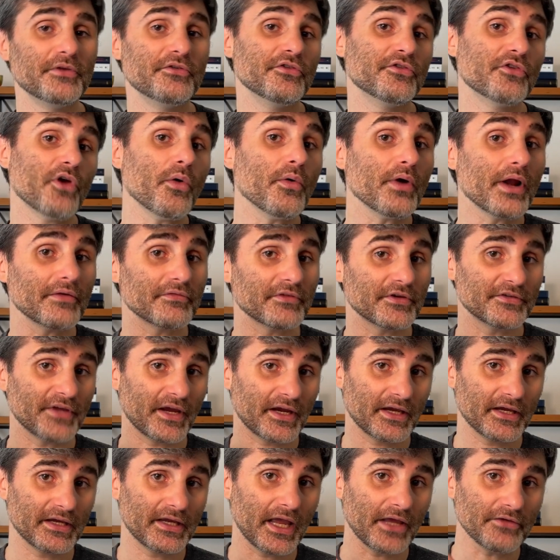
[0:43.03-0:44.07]
you don't have to
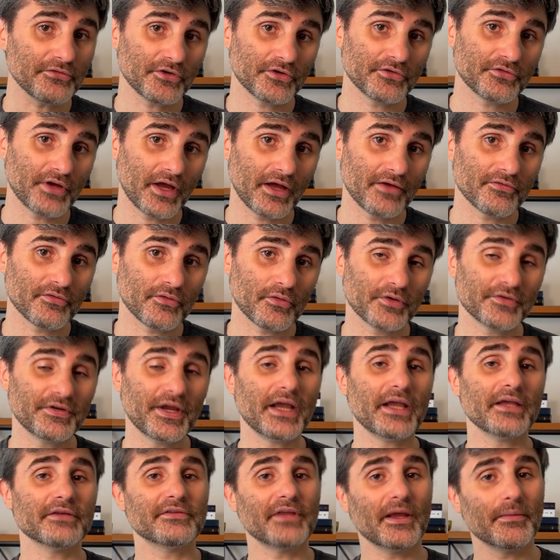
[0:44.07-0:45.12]
second guess yourself or
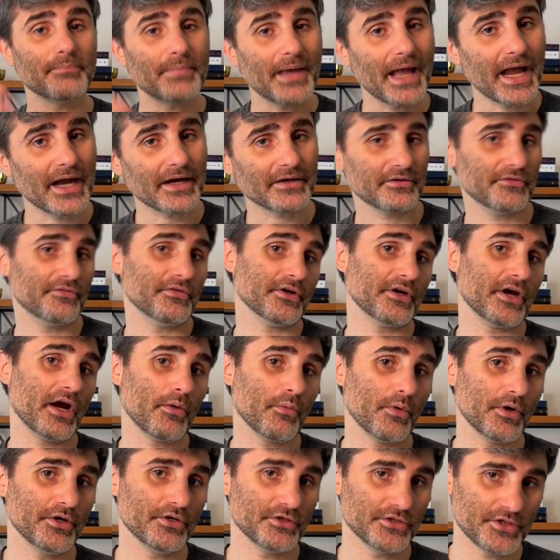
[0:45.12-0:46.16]
take a step back to figure out
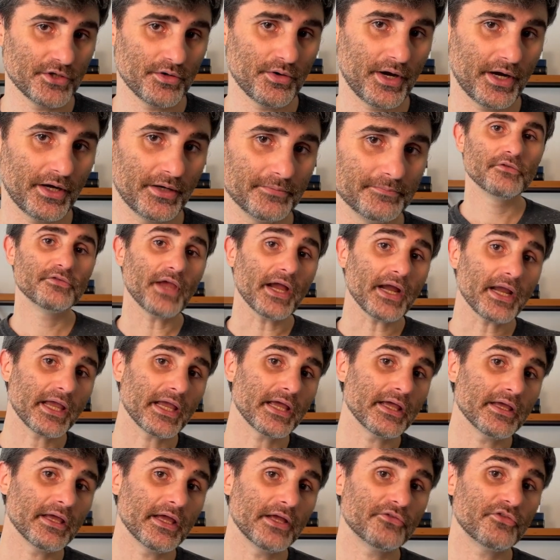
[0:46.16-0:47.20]
what you're doing.
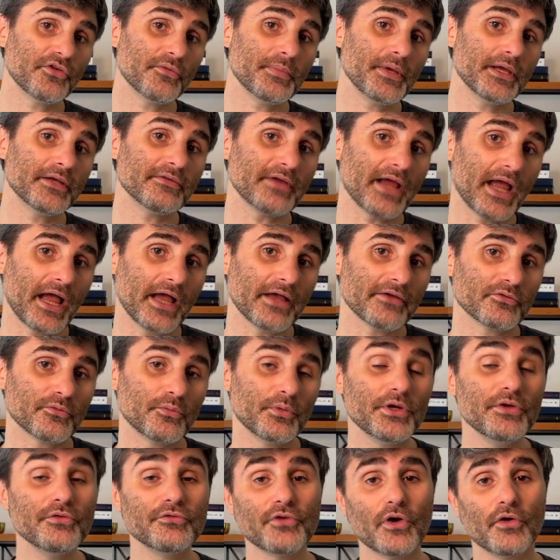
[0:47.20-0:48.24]
Second, it should be a task
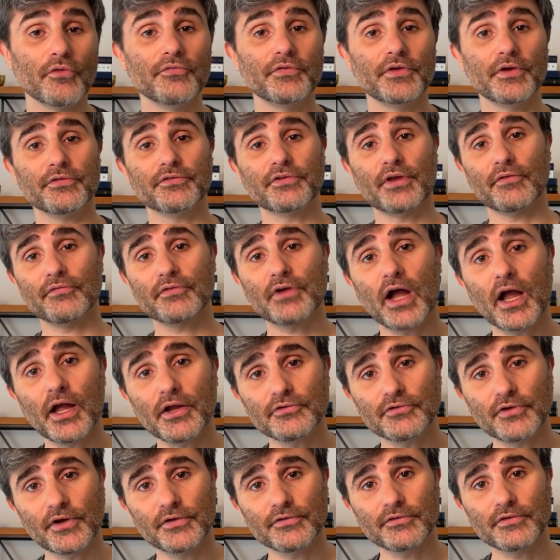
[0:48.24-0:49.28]
where you don't feel
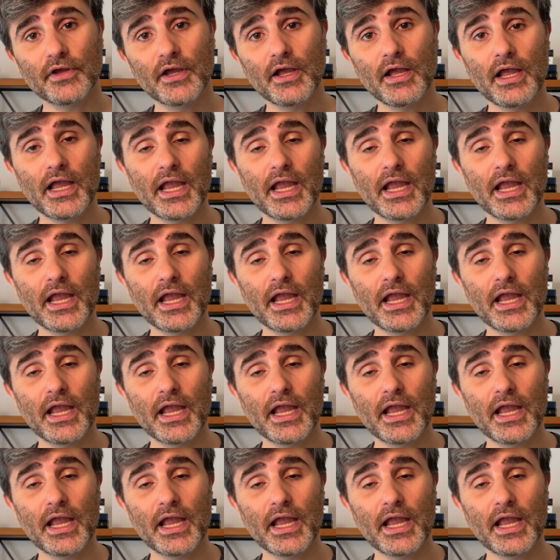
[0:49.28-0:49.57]
self-conscious.